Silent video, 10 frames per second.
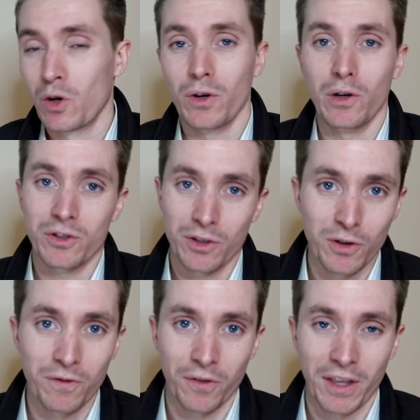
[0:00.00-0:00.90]
kudos to
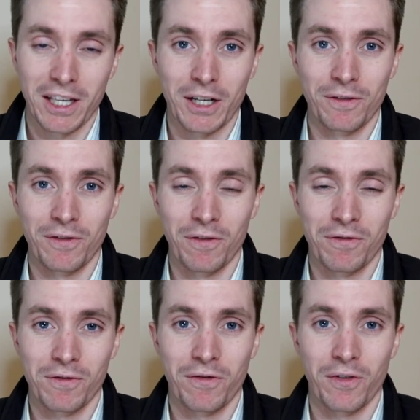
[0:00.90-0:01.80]
you for thinking of
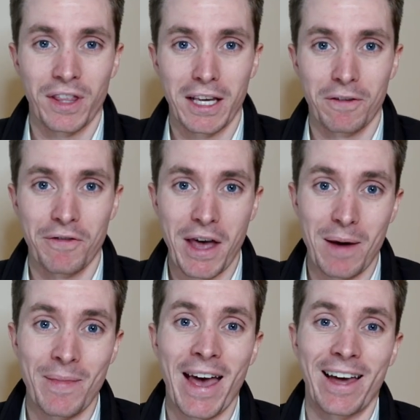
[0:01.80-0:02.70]
for thinking of
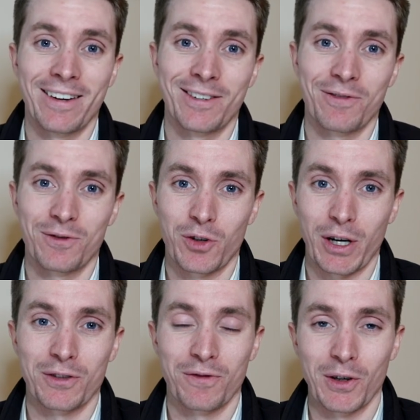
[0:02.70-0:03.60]
them and
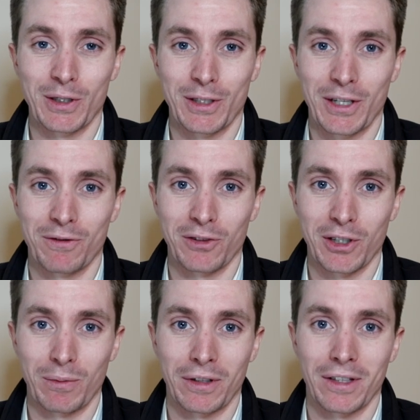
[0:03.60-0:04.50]
trying to focus their gift on
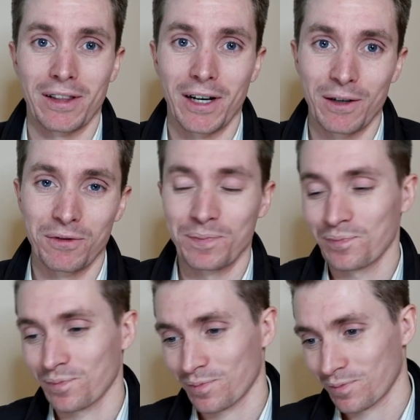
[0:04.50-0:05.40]
something they love.
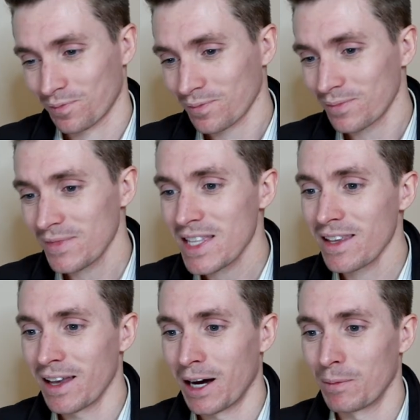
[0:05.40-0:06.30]

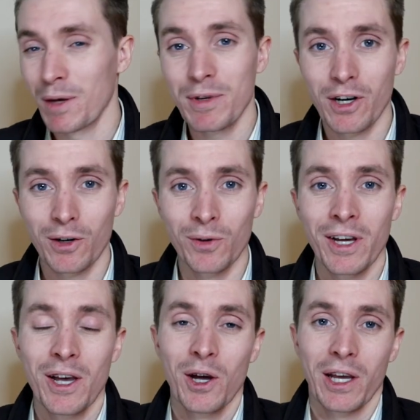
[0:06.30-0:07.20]
Um, let me
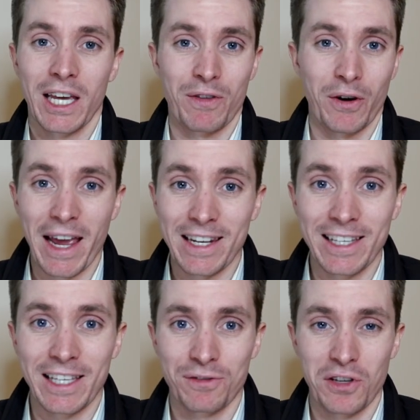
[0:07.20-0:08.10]
know if there are any
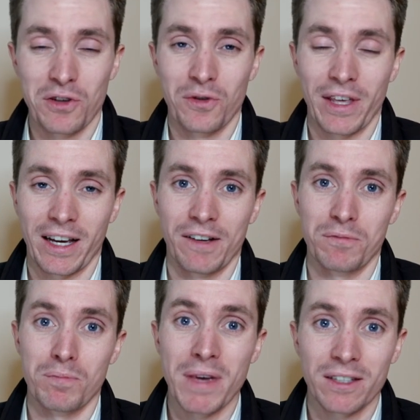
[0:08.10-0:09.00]
gifts that you think I
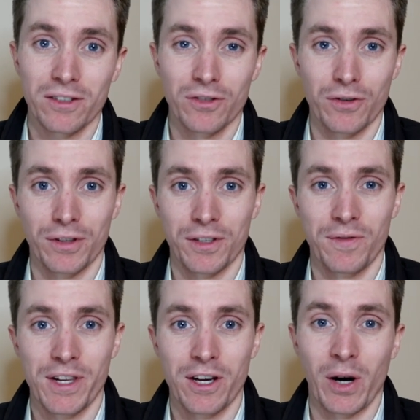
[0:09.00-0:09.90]
missed during this
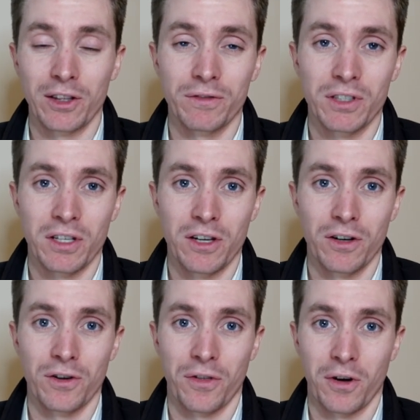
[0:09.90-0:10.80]
video. I'd love to
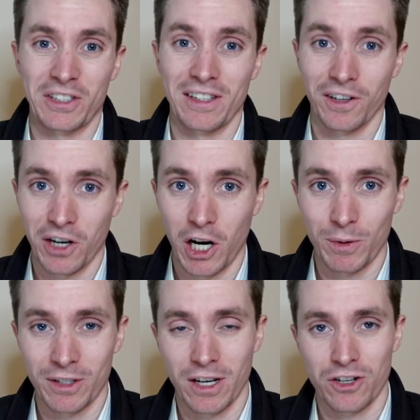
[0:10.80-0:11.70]
hear your thoughts in the
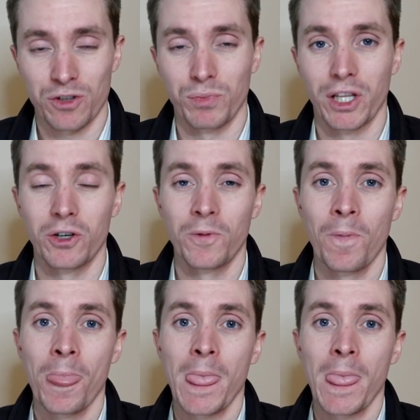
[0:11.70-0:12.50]
comment section below.